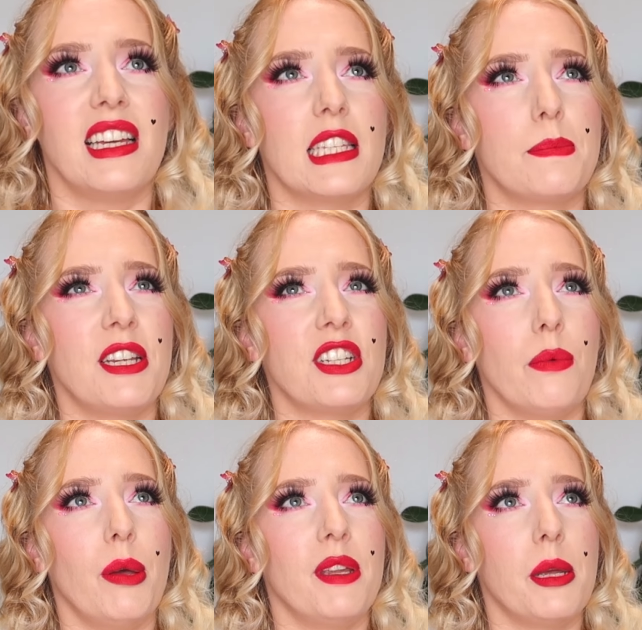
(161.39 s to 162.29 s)

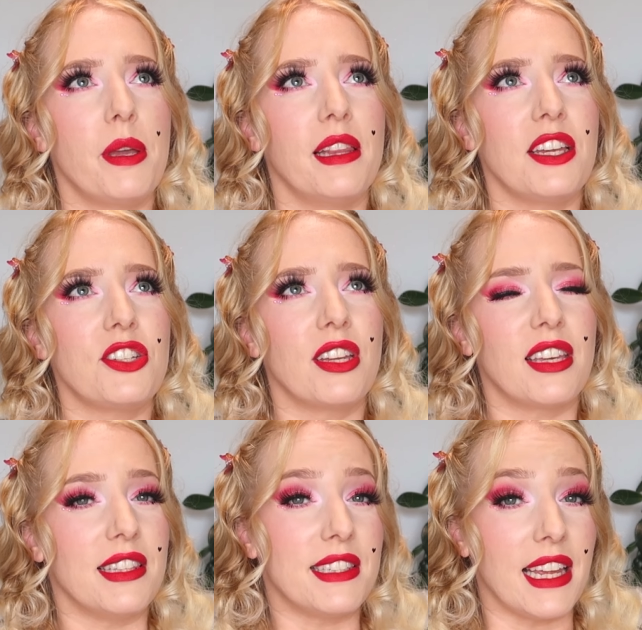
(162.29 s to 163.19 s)
especially when manipulation
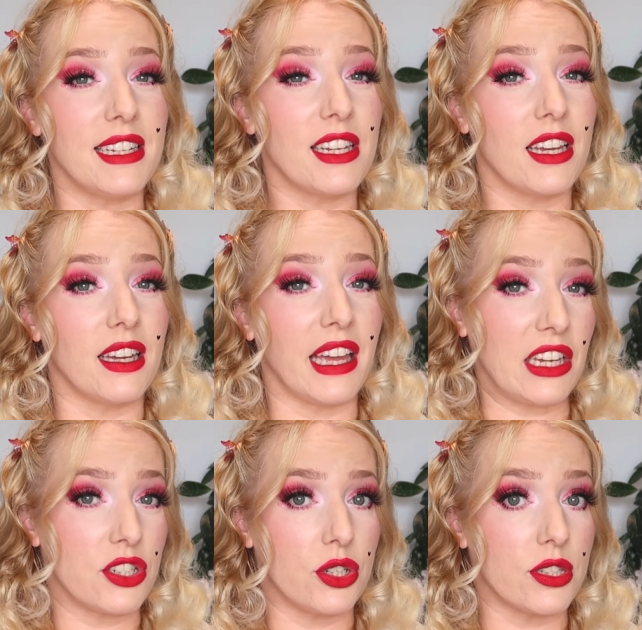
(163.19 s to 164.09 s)
and consent are
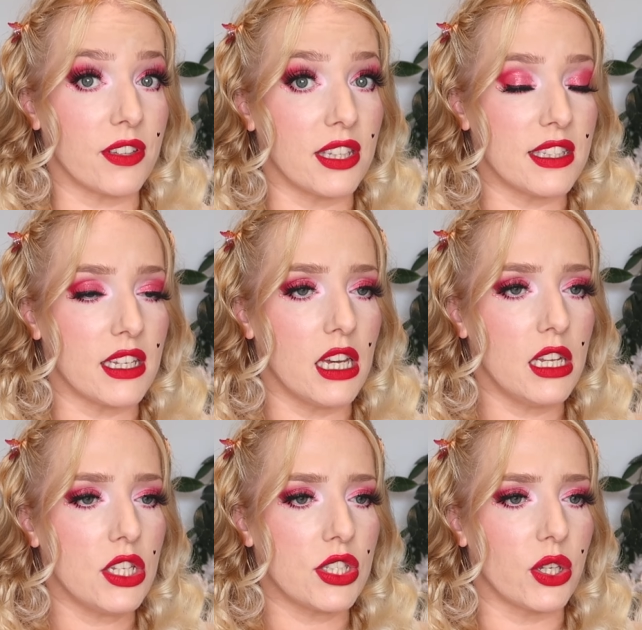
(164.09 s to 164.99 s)
issues of
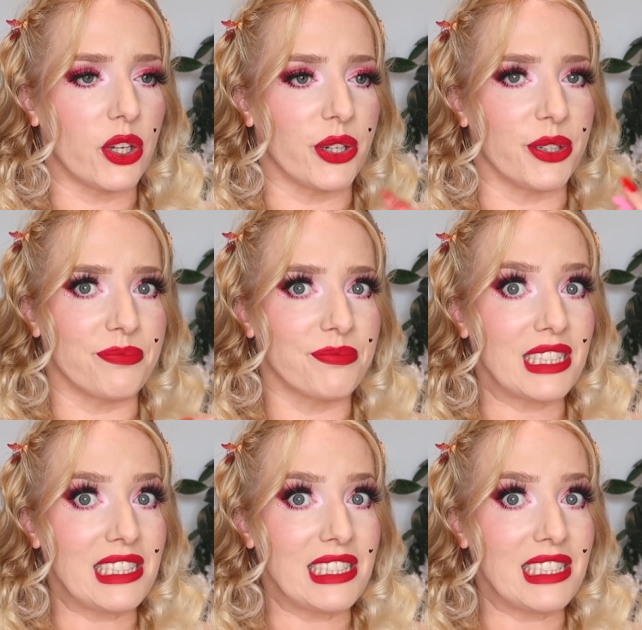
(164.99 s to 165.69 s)
concern, so